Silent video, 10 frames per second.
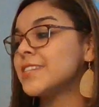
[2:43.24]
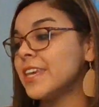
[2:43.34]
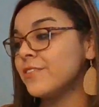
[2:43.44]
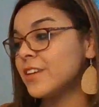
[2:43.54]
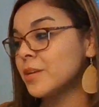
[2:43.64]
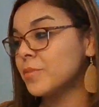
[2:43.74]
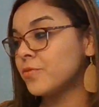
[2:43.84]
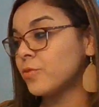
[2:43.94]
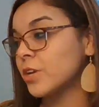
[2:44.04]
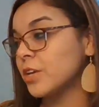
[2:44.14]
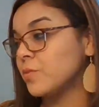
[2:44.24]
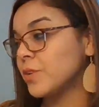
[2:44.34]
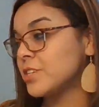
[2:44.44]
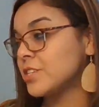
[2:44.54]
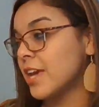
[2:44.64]
evening before he
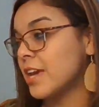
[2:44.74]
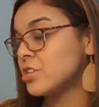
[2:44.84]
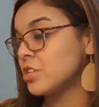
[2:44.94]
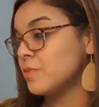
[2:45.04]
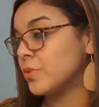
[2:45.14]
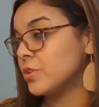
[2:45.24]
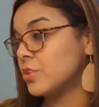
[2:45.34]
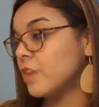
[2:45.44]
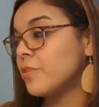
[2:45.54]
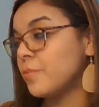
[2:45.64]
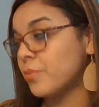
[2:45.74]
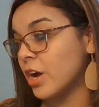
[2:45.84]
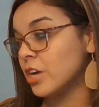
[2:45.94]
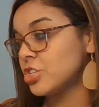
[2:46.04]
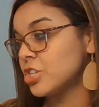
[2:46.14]
reached the edge of the
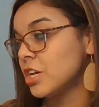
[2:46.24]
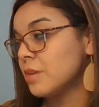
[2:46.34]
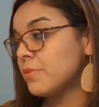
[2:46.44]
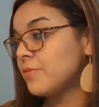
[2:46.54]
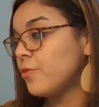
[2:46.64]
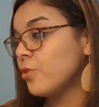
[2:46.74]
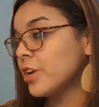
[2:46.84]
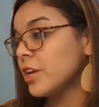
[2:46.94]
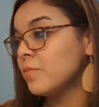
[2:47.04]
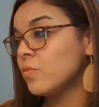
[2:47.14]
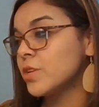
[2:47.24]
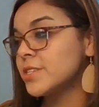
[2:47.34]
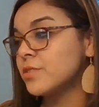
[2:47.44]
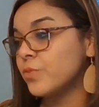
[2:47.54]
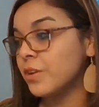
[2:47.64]
brush. Before him
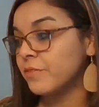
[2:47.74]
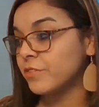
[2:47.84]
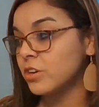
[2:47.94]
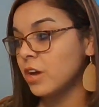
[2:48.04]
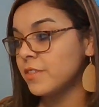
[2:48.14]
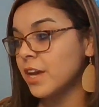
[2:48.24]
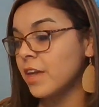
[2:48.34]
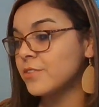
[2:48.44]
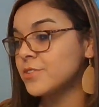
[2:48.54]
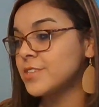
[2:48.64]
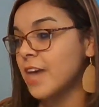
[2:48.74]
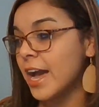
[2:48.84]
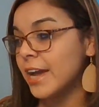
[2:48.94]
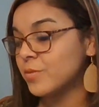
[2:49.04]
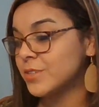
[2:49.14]
was the river. On the other
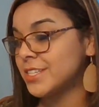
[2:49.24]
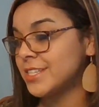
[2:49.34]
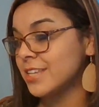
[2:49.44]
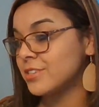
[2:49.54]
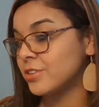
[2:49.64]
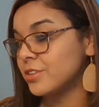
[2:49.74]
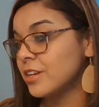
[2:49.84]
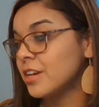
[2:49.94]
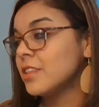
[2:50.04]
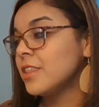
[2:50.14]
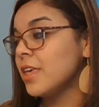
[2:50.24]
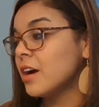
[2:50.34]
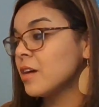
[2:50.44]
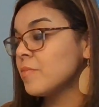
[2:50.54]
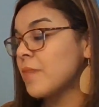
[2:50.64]
side was the desert. The
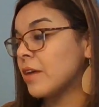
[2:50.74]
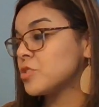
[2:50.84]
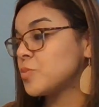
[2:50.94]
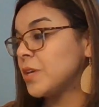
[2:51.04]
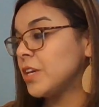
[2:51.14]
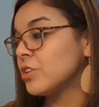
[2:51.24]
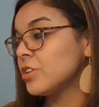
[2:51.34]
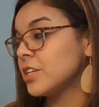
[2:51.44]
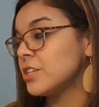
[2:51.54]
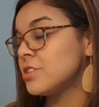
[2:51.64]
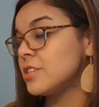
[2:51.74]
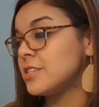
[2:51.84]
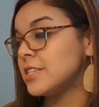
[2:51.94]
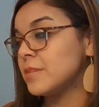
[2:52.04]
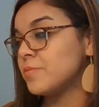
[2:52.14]
young mouse peered into the
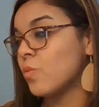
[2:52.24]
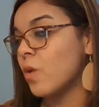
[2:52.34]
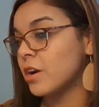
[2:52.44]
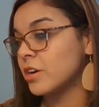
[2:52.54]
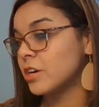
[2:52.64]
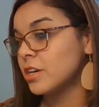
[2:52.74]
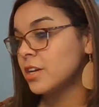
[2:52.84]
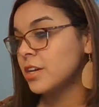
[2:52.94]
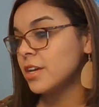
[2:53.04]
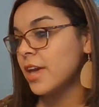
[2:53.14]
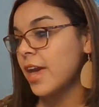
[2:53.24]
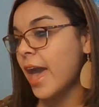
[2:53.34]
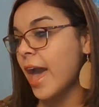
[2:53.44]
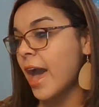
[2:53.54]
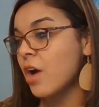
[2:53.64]
deep water.
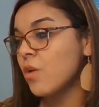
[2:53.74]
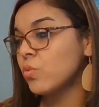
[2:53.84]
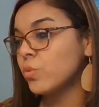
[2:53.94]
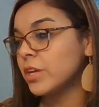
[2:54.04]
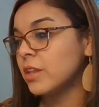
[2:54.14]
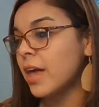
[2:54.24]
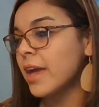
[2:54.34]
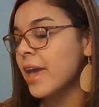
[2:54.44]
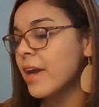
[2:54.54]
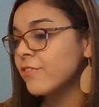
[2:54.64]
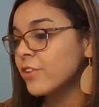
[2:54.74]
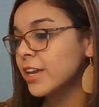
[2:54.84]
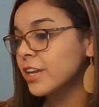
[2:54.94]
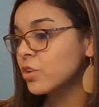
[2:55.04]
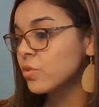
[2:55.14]
How will I ever
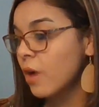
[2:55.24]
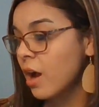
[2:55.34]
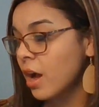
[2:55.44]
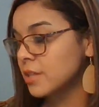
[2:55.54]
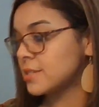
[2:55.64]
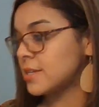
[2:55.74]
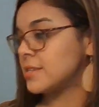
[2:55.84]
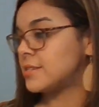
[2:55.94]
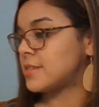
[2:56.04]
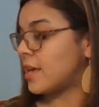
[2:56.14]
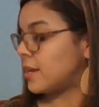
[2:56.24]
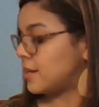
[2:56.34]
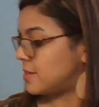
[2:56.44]
get across? He said in